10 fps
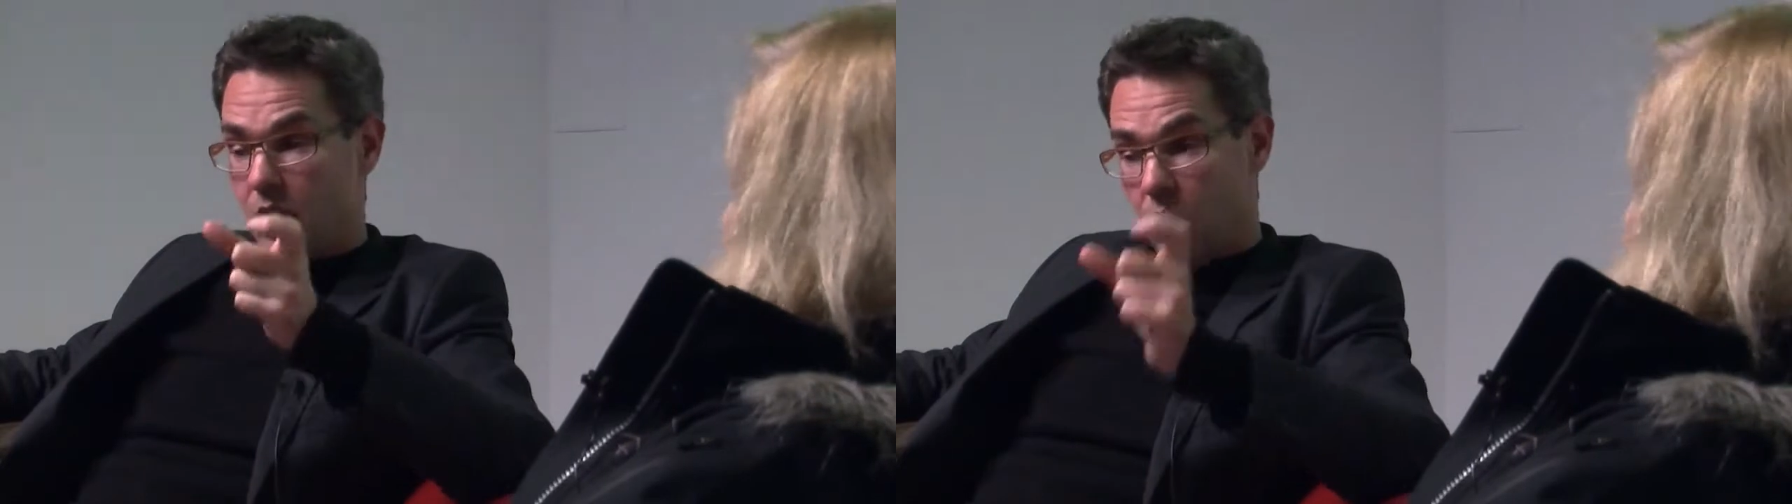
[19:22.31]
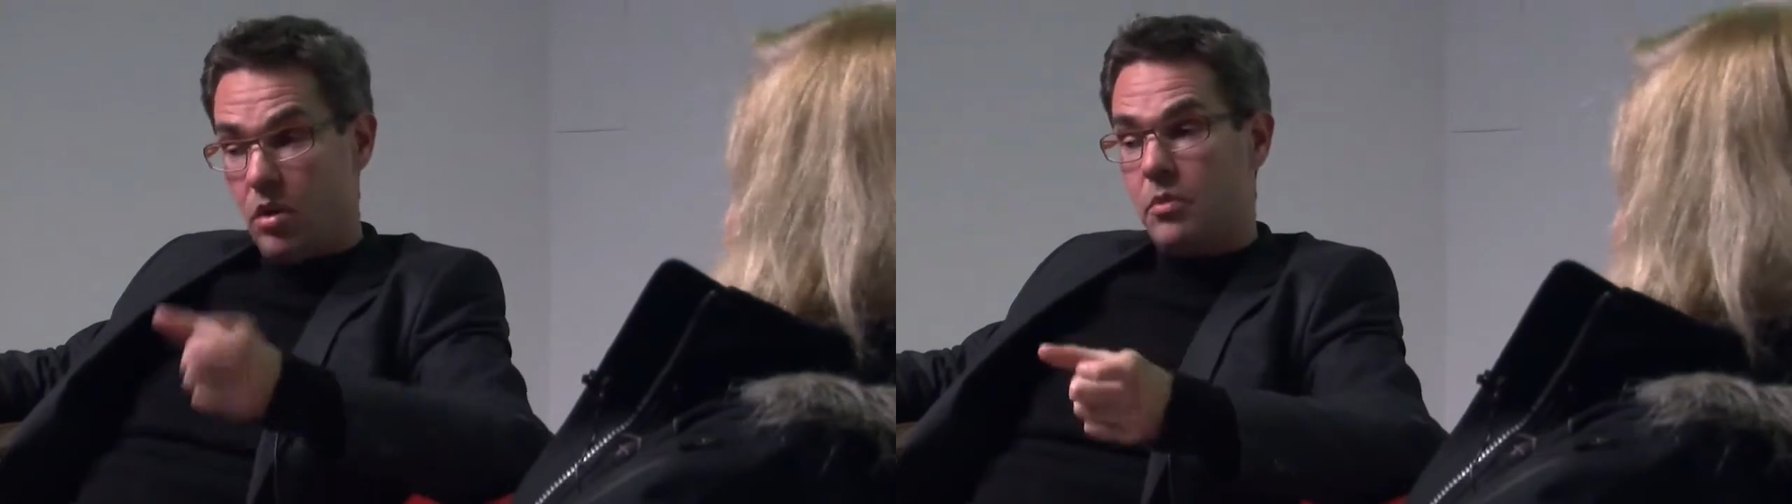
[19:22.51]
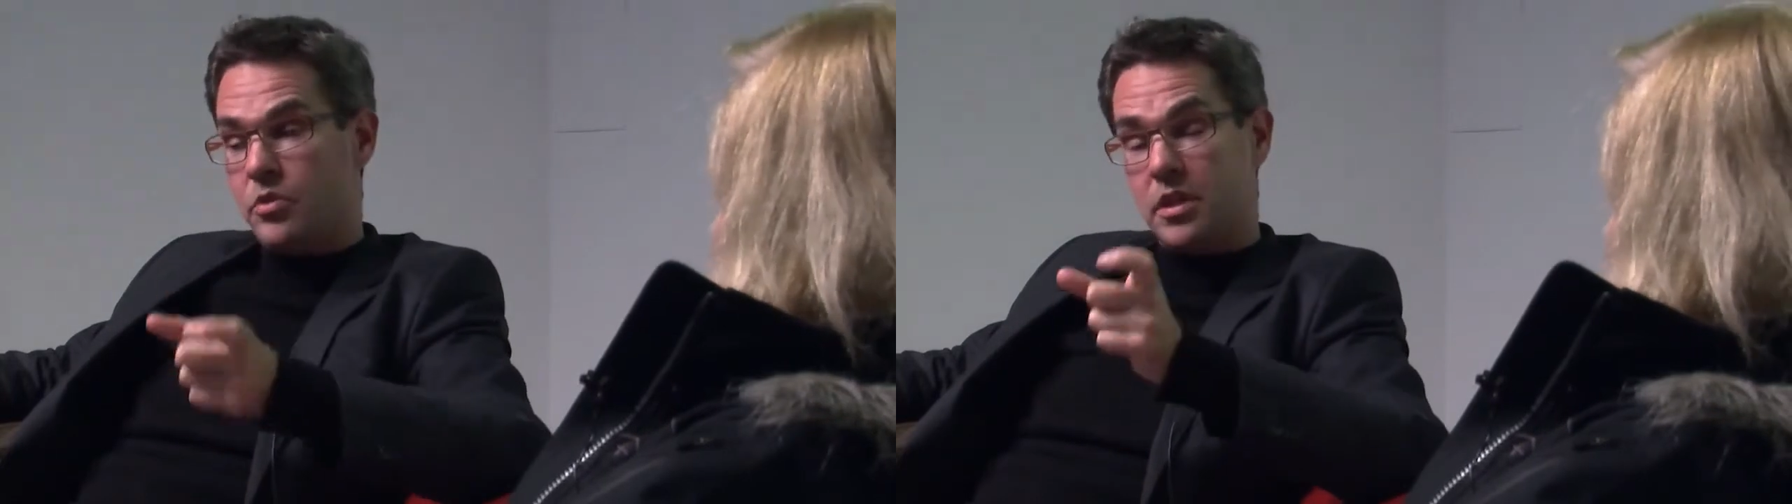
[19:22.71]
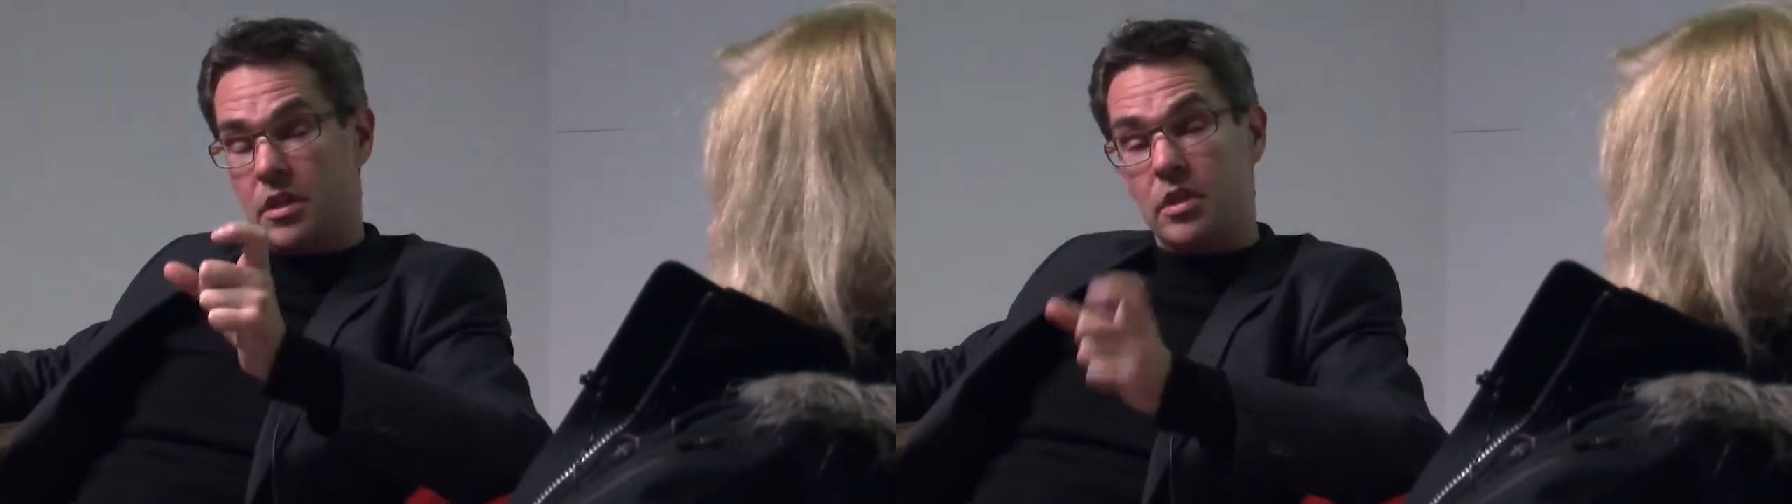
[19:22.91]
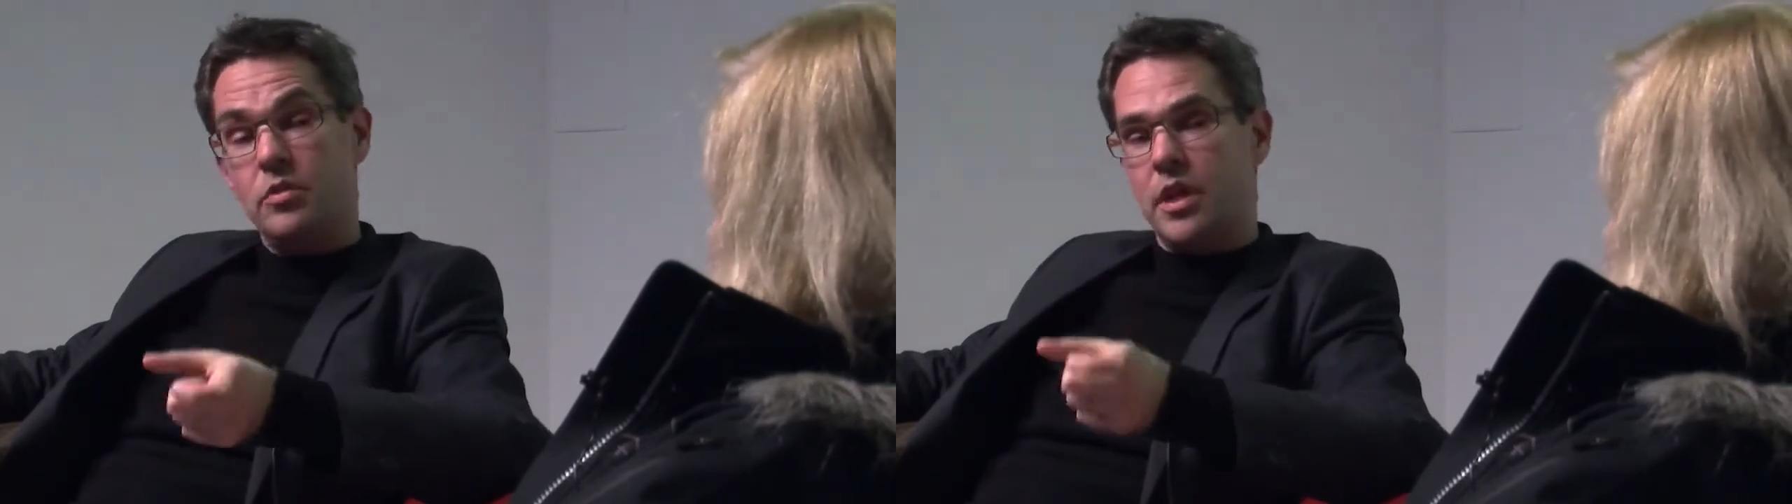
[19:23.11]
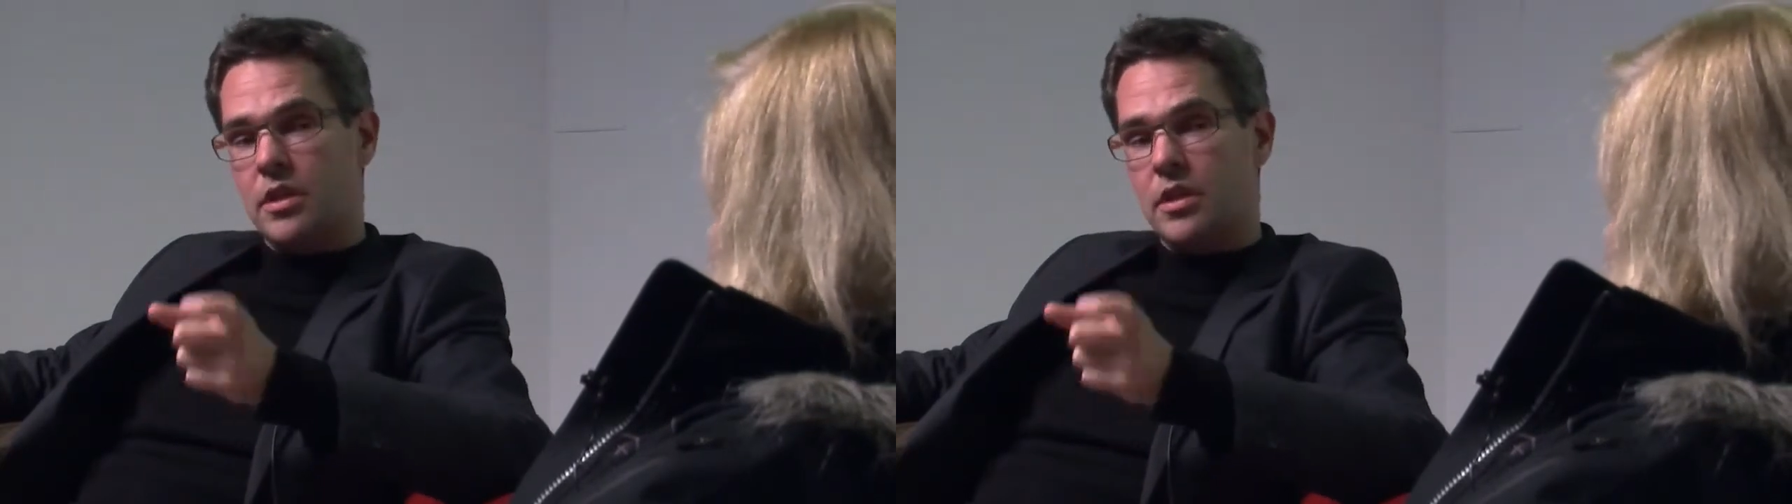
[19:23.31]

almost exclu